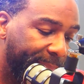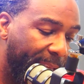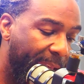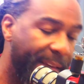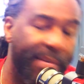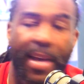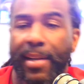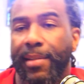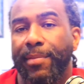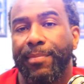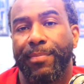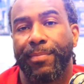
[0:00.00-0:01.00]
Have at it.
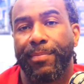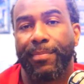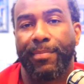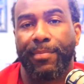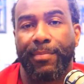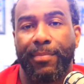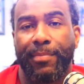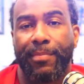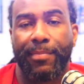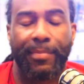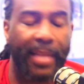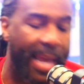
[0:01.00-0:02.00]

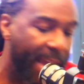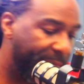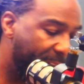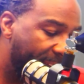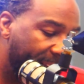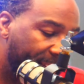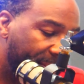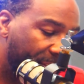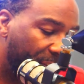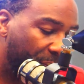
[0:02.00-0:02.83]
Have at it.